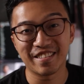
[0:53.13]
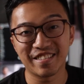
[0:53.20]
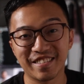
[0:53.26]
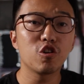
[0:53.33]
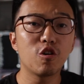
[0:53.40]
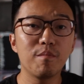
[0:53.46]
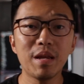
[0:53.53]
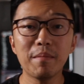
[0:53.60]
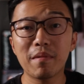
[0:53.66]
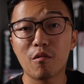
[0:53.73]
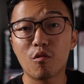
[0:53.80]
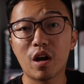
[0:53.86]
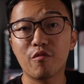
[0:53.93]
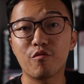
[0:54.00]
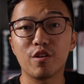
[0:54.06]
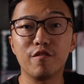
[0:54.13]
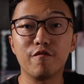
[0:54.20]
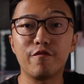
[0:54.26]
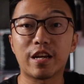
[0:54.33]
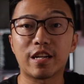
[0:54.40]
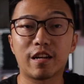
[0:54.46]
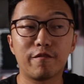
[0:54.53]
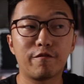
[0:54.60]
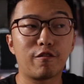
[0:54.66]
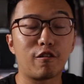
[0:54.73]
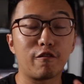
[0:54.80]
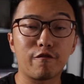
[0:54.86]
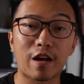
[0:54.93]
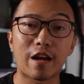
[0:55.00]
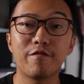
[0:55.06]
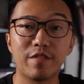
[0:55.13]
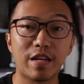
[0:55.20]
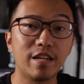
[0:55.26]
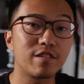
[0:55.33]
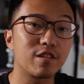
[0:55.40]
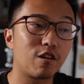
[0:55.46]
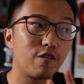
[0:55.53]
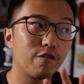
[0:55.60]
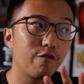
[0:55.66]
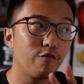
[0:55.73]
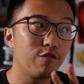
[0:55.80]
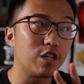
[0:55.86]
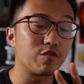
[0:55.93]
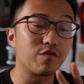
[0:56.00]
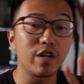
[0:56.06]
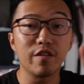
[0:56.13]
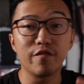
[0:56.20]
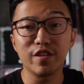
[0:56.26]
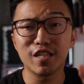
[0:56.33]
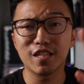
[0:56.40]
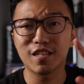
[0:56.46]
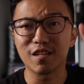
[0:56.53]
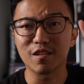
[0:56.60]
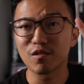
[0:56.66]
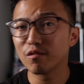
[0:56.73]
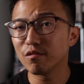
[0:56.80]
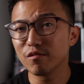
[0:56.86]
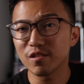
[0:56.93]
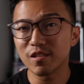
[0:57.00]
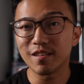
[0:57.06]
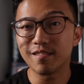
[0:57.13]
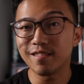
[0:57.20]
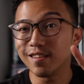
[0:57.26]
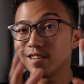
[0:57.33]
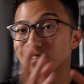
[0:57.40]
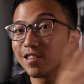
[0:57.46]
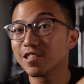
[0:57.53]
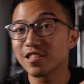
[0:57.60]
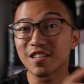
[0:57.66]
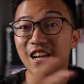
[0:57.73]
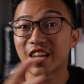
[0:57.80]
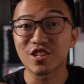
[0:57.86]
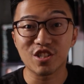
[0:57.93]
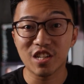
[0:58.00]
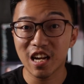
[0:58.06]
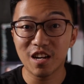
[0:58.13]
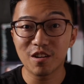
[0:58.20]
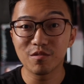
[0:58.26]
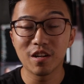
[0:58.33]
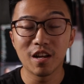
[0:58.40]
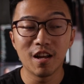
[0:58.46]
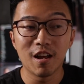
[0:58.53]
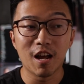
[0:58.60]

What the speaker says: So me and my wife were in Vietnam for 5 days, of which we visited 2 cities/town,